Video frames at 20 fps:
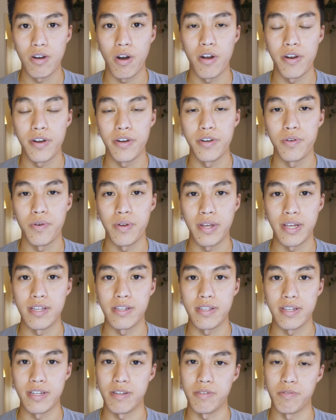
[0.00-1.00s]
All you're doing
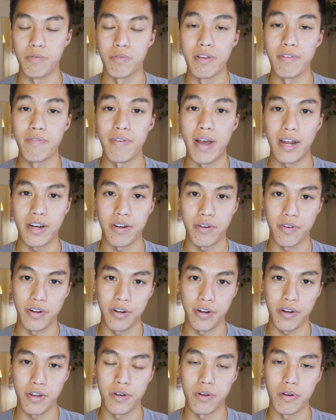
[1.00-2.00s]
is just refactoring
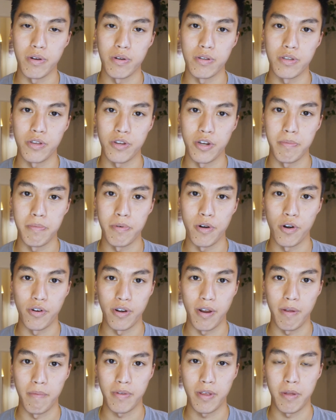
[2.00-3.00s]
your code so your
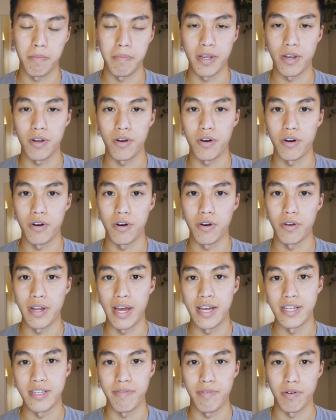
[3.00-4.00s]
program can be called
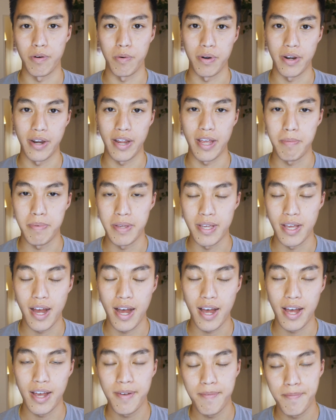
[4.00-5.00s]
as if it were an
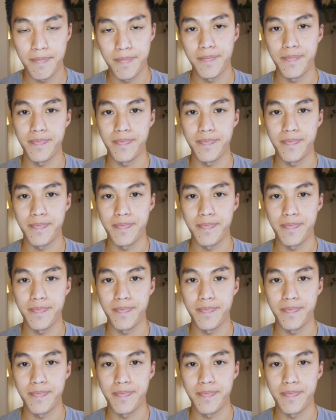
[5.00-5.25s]
API.